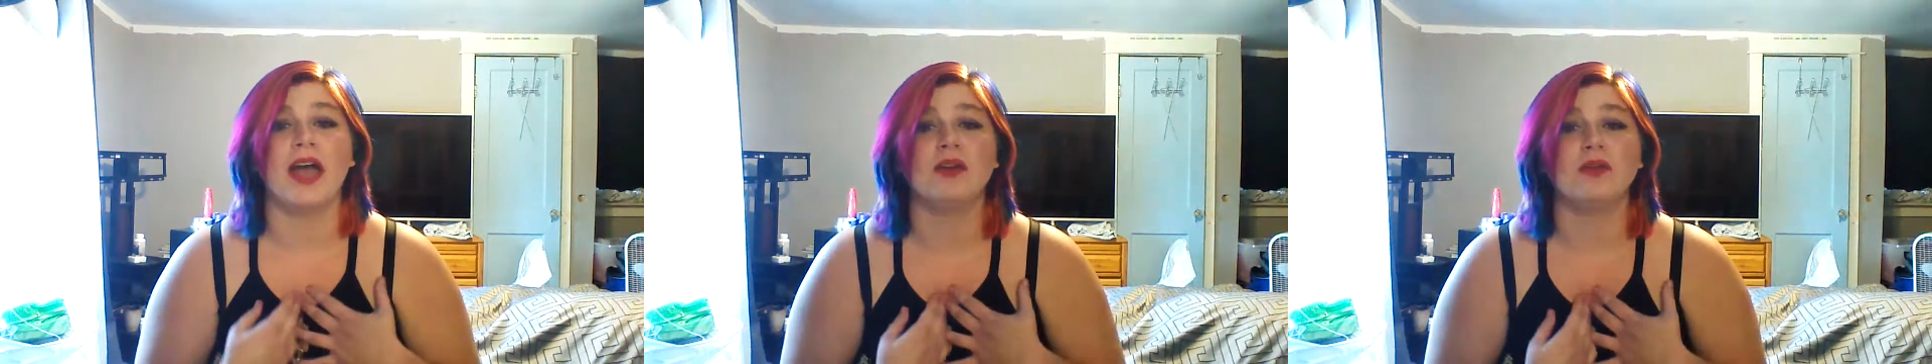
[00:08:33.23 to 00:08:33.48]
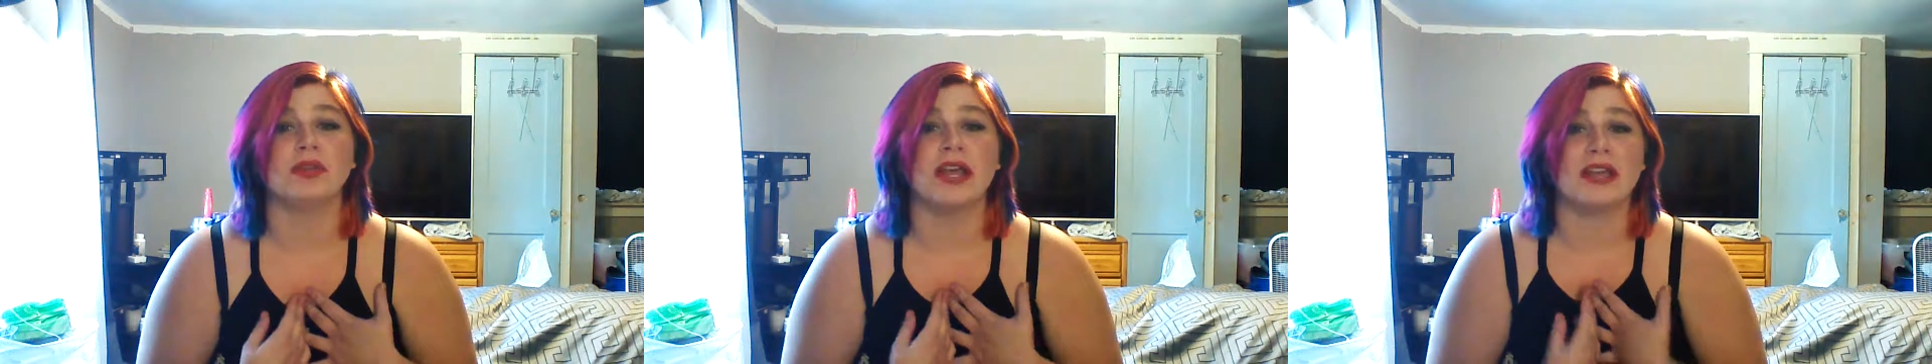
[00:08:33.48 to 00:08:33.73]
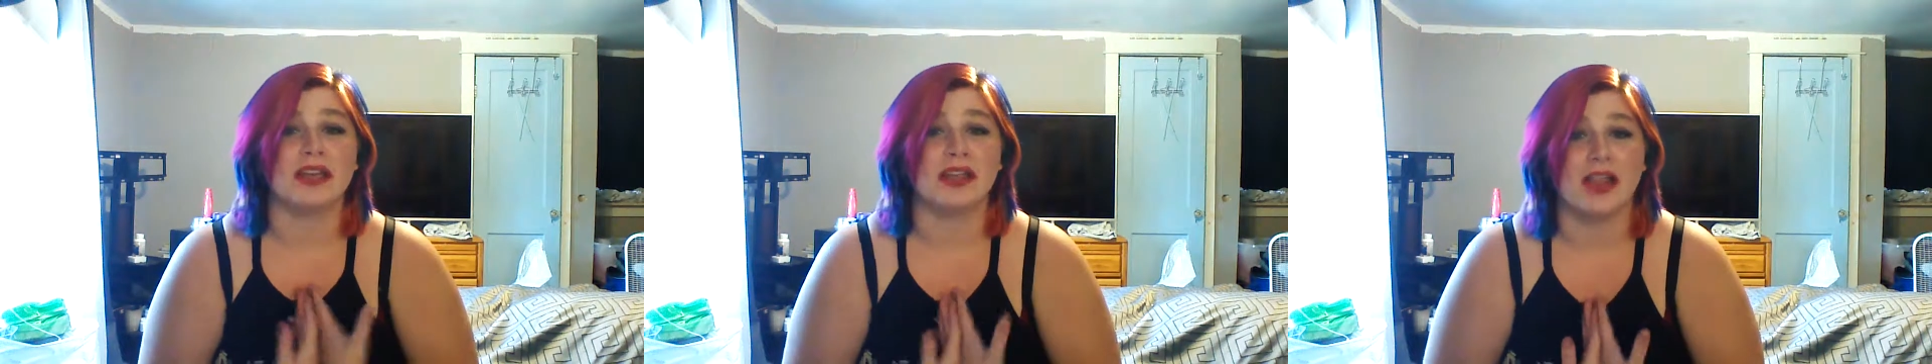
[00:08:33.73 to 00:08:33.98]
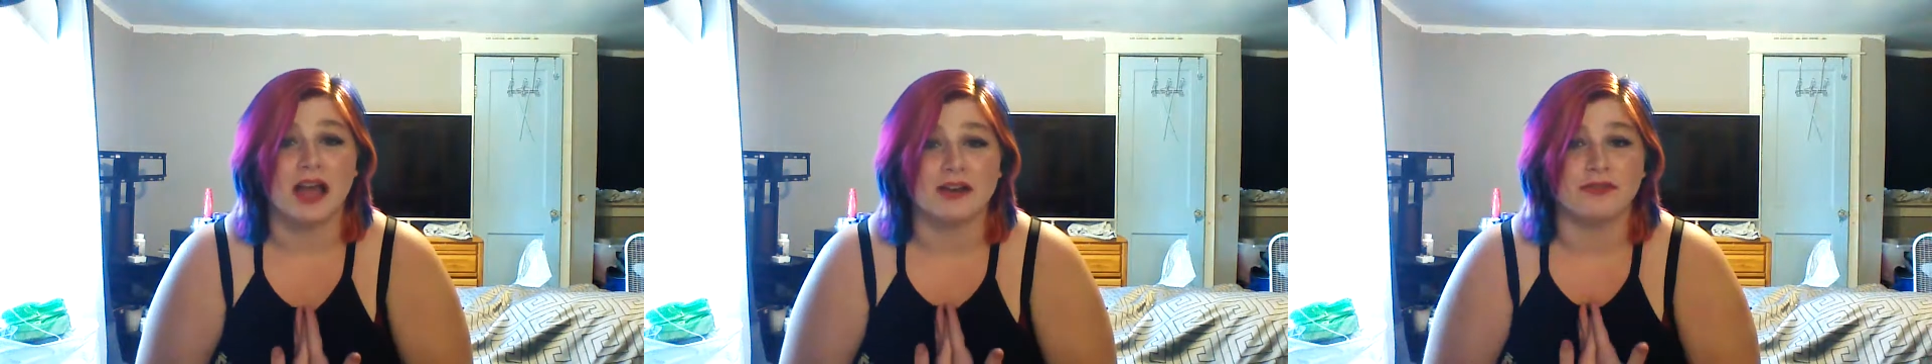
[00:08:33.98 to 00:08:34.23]
don't like a
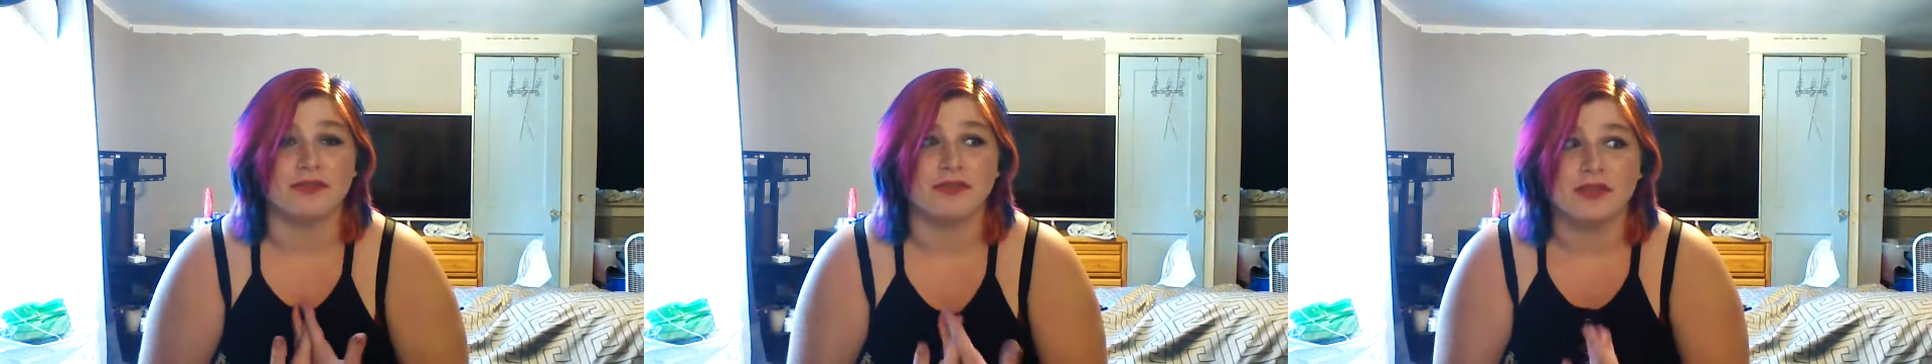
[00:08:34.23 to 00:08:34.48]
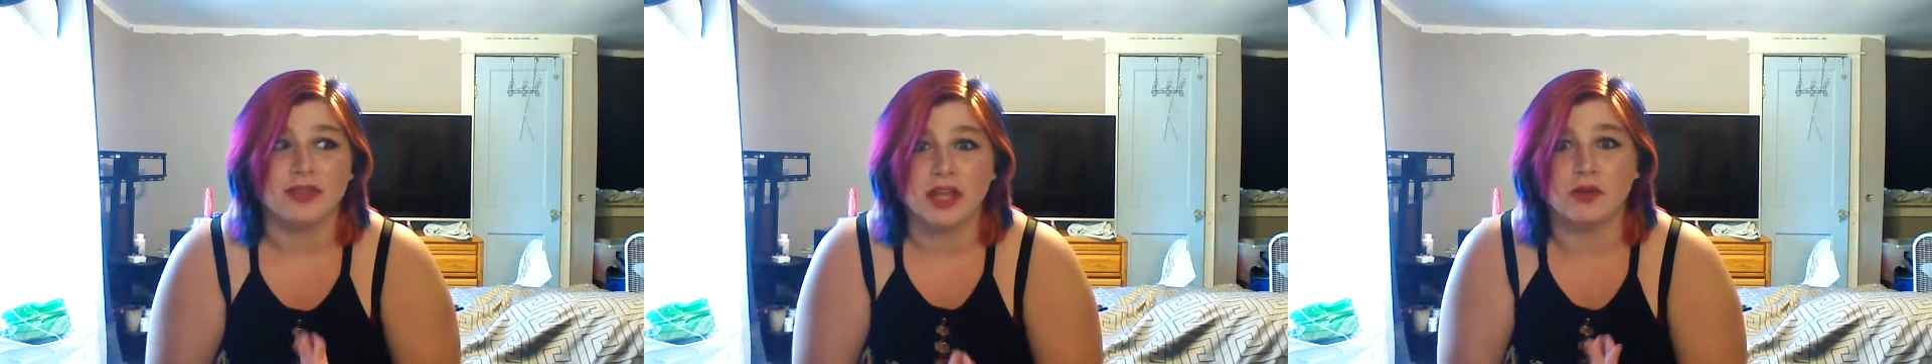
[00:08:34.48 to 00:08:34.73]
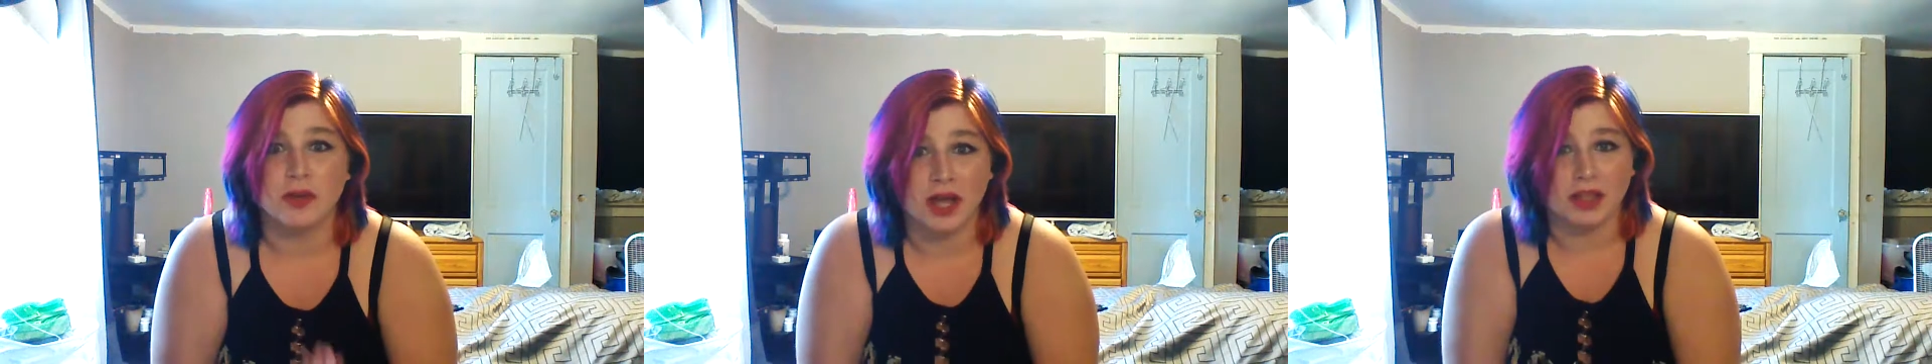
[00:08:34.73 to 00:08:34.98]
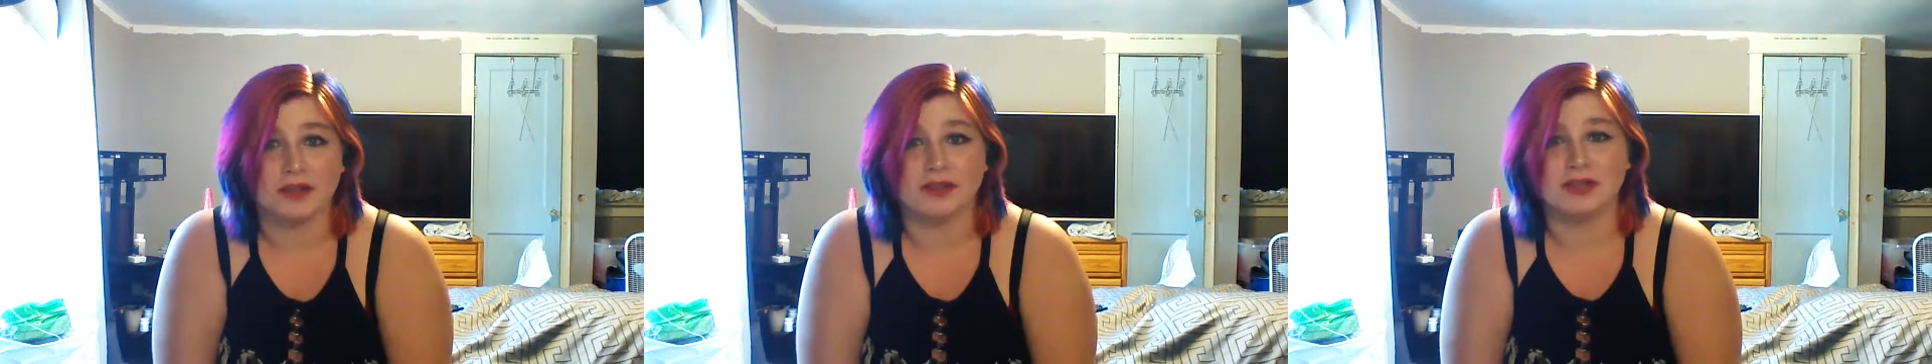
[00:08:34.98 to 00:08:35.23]
lot of yellow
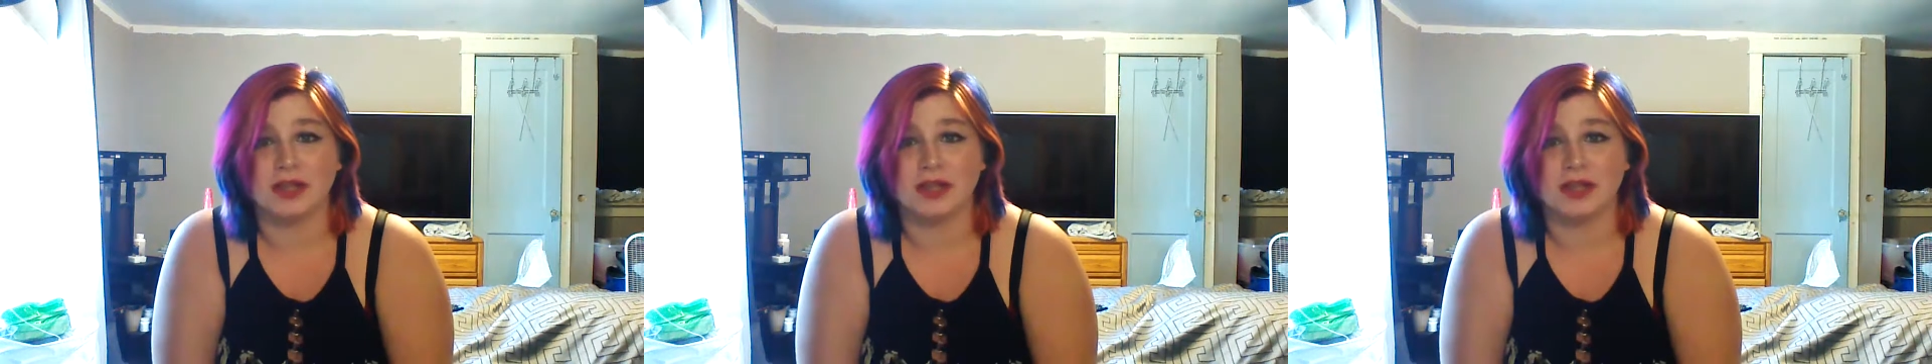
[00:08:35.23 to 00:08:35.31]
colors.